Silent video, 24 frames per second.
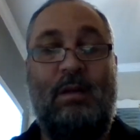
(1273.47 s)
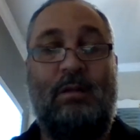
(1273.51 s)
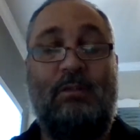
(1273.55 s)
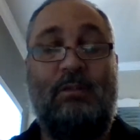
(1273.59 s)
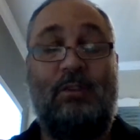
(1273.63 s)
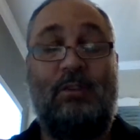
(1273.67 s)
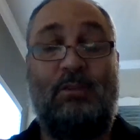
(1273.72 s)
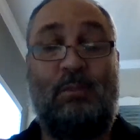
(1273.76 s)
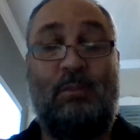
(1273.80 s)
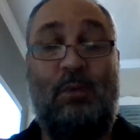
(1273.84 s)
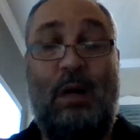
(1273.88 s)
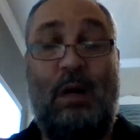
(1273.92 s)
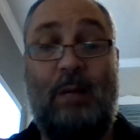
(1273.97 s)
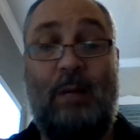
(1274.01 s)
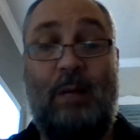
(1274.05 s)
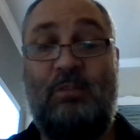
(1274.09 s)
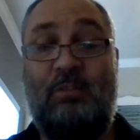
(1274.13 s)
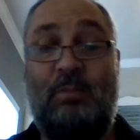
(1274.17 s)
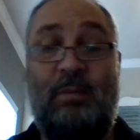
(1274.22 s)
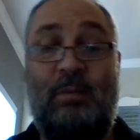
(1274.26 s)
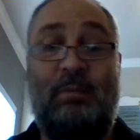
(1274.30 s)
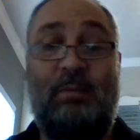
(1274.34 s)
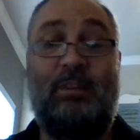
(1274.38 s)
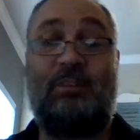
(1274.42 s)
Just
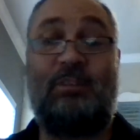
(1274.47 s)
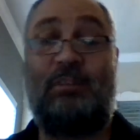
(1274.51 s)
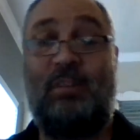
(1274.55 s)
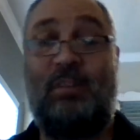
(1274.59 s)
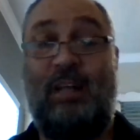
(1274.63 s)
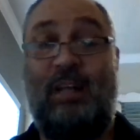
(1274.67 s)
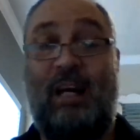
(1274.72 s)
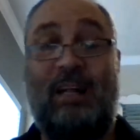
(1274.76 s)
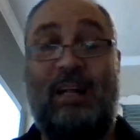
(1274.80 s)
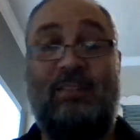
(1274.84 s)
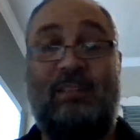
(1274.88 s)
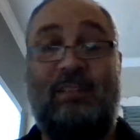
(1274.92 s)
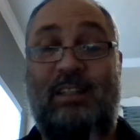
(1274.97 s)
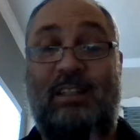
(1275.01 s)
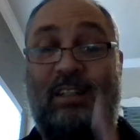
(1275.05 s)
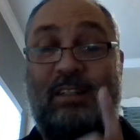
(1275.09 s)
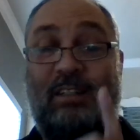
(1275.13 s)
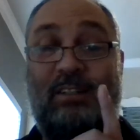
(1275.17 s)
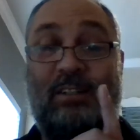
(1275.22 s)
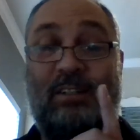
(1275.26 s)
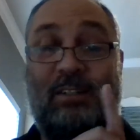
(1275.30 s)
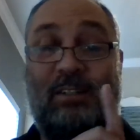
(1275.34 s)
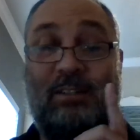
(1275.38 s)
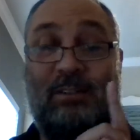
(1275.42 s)
promise me, Mr.
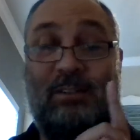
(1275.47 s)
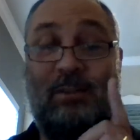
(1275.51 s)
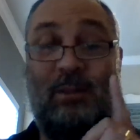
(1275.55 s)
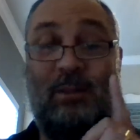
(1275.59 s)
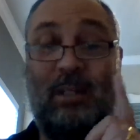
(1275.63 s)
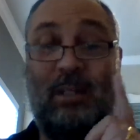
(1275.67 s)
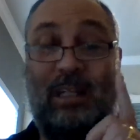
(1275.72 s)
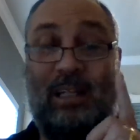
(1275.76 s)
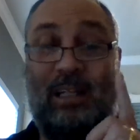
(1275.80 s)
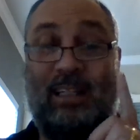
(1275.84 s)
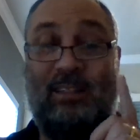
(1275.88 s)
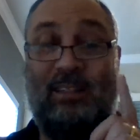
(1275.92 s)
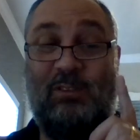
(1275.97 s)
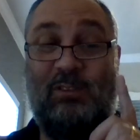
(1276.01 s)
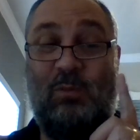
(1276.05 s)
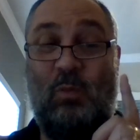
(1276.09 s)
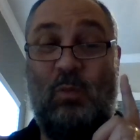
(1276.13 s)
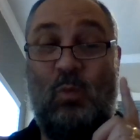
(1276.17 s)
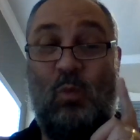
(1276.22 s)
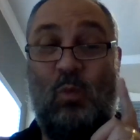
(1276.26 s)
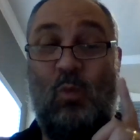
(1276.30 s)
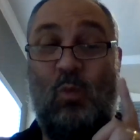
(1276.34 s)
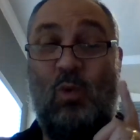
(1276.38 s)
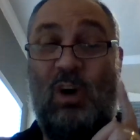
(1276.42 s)
Dazzy, you're going to do at least
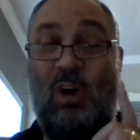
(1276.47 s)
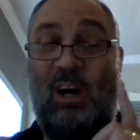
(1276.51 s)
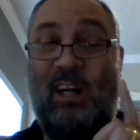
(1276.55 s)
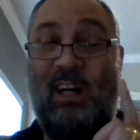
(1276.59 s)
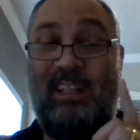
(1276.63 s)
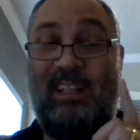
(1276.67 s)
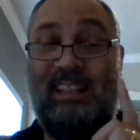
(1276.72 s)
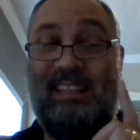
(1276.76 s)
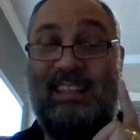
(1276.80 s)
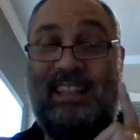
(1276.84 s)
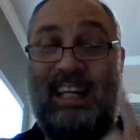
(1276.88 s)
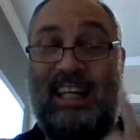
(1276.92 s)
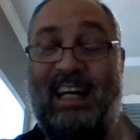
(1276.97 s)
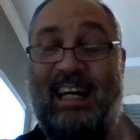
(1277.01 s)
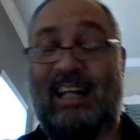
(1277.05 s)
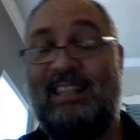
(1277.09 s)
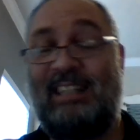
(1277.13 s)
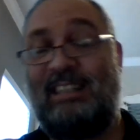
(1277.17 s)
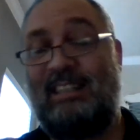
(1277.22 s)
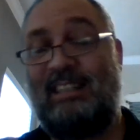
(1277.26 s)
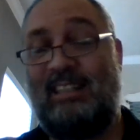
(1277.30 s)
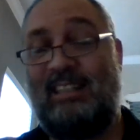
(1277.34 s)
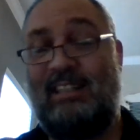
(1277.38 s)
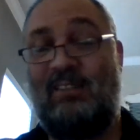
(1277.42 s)
one
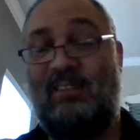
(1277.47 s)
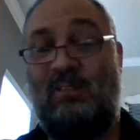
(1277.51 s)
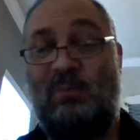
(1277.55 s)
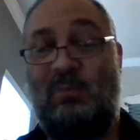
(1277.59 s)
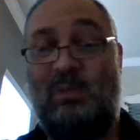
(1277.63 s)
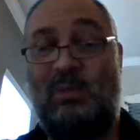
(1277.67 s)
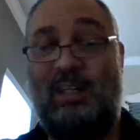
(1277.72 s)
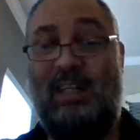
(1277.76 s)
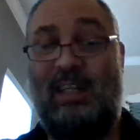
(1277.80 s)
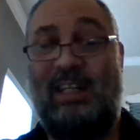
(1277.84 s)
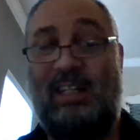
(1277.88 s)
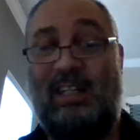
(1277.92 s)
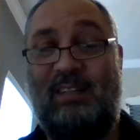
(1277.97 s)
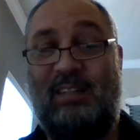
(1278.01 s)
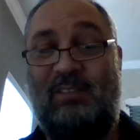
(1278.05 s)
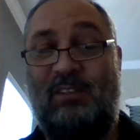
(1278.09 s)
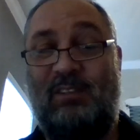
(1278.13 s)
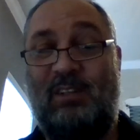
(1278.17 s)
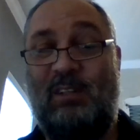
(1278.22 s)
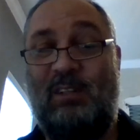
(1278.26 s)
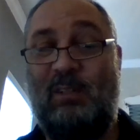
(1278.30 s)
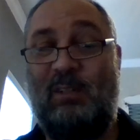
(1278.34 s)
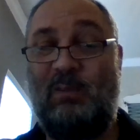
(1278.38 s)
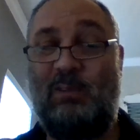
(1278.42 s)
test this week. If you
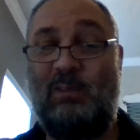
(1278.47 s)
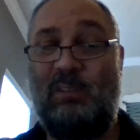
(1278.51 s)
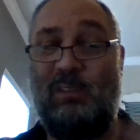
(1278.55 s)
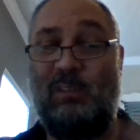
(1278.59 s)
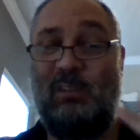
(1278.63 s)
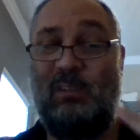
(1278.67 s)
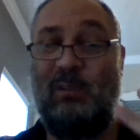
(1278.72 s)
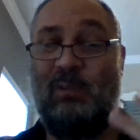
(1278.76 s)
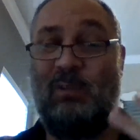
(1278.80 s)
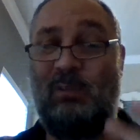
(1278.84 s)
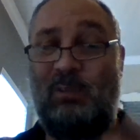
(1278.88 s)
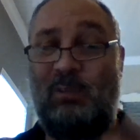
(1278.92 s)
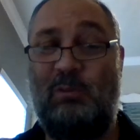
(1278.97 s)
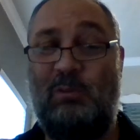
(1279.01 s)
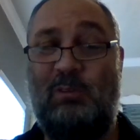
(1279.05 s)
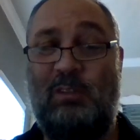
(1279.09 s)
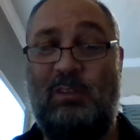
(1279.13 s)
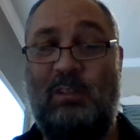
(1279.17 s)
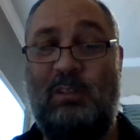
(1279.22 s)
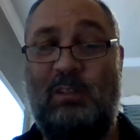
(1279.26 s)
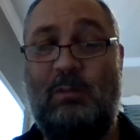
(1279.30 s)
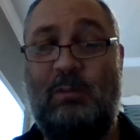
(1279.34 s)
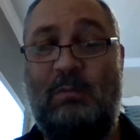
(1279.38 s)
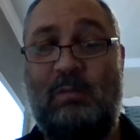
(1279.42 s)
can do 2, do
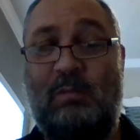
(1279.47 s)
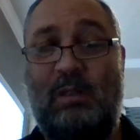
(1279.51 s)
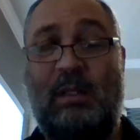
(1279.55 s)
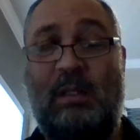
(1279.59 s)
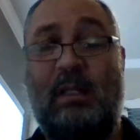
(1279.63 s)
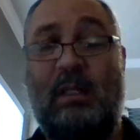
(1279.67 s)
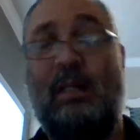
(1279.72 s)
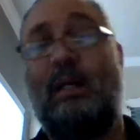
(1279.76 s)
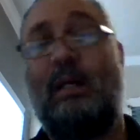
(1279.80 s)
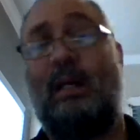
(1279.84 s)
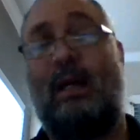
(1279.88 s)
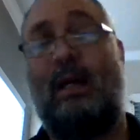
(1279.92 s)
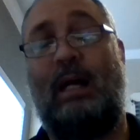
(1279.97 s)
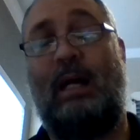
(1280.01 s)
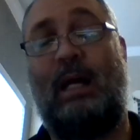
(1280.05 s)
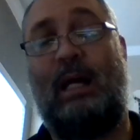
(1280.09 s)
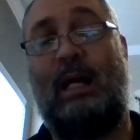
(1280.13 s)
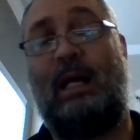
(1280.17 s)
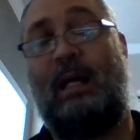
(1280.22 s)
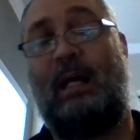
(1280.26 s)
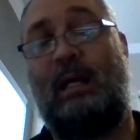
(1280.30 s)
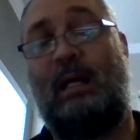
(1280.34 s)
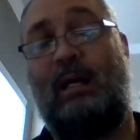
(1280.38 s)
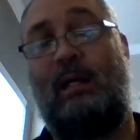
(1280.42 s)
2.
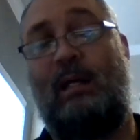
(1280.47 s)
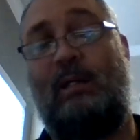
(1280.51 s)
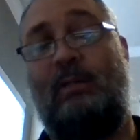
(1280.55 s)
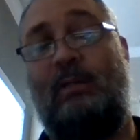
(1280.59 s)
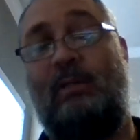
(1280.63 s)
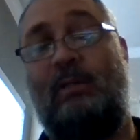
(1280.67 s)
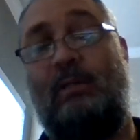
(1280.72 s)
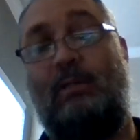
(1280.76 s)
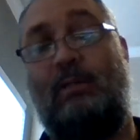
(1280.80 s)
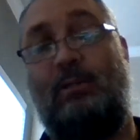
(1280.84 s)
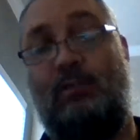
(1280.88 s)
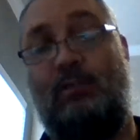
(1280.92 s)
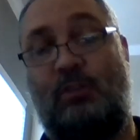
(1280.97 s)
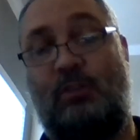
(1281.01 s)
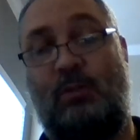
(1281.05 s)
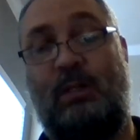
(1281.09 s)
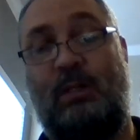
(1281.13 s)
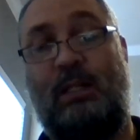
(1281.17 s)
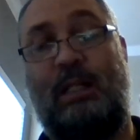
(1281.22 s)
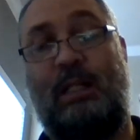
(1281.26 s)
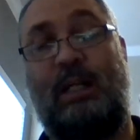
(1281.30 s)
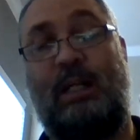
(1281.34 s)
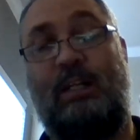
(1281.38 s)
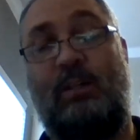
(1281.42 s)
And do
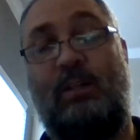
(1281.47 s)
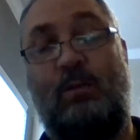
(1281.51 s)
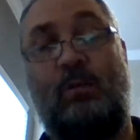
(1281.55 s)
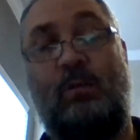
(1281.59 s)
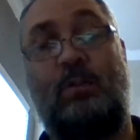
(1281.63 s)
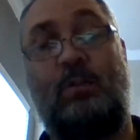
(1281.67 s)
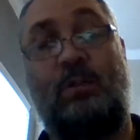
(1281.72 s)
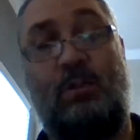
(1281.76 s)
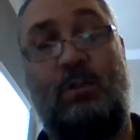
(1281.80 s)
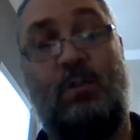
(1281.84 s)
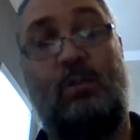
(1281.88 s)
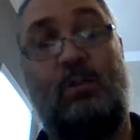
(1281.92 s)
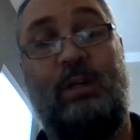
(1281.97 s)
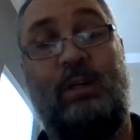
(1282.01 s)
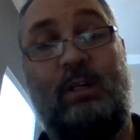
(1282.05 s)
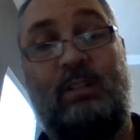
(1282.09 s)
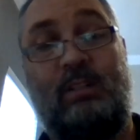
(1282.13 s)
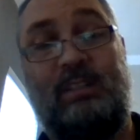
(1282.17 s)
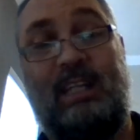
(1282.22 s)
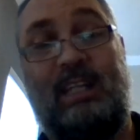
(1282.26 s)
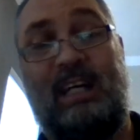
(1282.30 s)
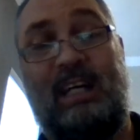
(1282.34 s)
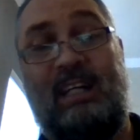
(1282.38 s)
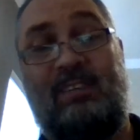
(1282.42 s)
it like you would do a real
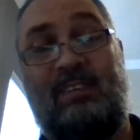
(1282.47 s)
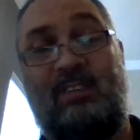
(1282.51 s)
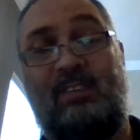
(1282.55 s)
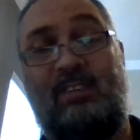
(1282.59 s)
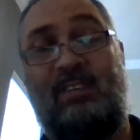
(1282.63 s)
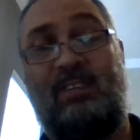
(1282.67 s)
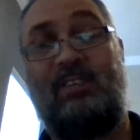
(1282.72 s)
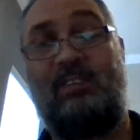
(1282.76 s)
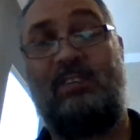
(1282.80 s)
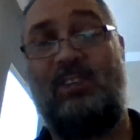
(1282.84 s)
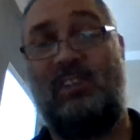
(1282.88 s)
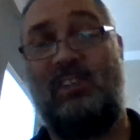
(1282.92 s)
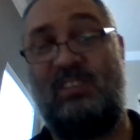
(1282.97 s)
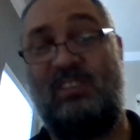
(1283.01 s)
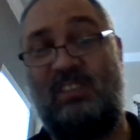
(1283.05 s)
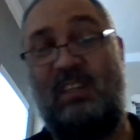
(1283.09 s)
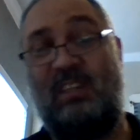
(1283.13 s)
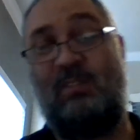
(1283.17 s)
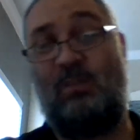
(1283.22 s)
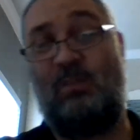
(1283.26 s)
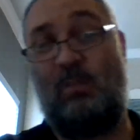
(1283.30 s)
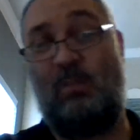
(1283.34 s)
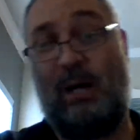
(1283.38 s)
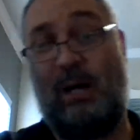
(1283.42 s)
test so you can see
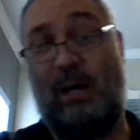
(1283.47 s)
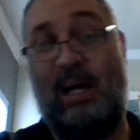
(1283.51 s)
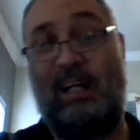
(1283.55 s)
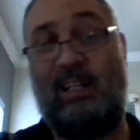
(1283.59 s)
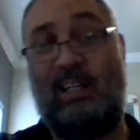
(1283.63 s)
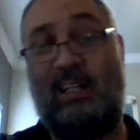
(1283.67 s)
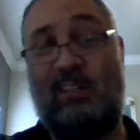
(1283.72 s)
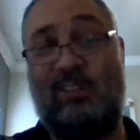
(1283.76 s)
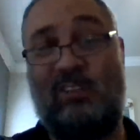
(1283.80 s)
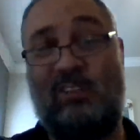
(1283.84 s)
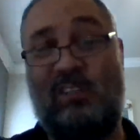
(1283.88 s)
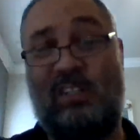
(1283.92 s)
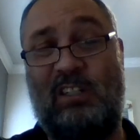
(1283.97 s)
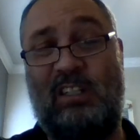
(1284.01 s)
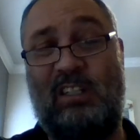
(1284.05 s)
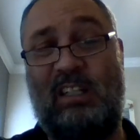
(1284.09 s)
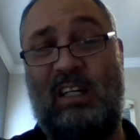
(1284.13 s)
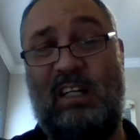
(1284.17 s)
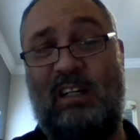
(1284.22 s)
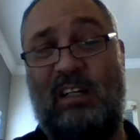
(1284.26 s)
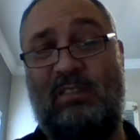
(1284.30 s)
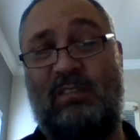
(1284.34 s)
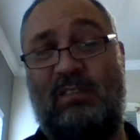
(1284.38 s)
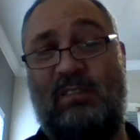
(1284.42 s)
if your binder's good
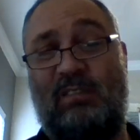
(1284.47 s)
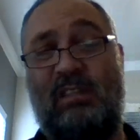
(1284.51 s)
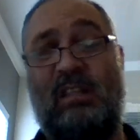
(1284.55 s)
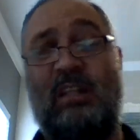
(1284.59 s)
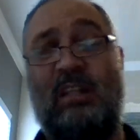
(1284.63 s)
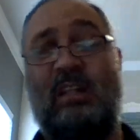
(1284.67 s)
enough.